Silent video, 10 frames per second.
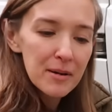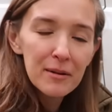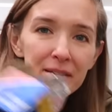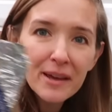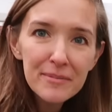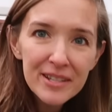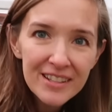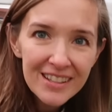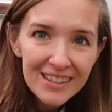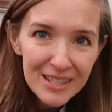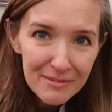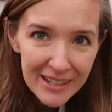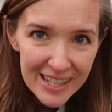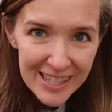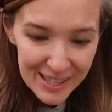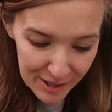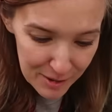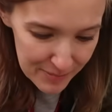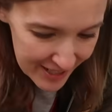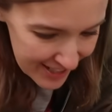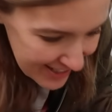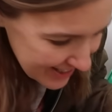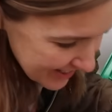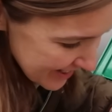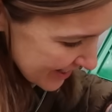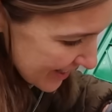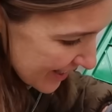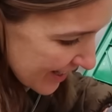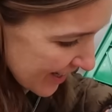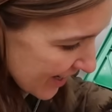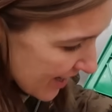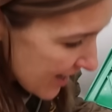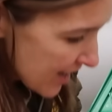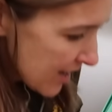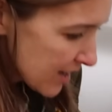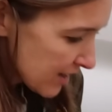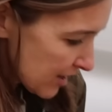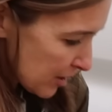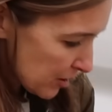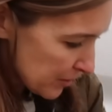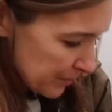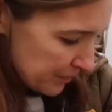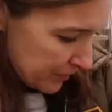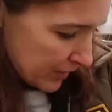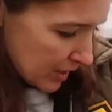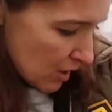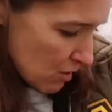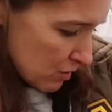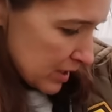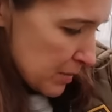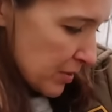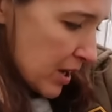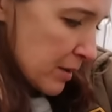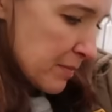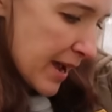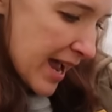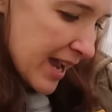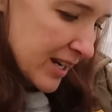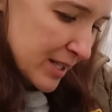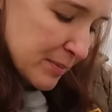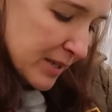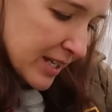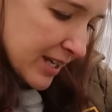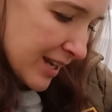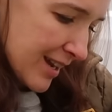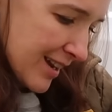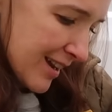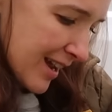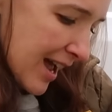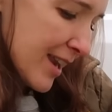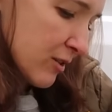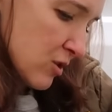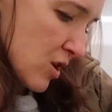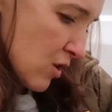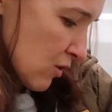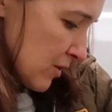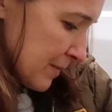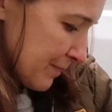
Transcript: I will not be using this because it's open. Oh, oh, Ziploc bags, but again, I don't know.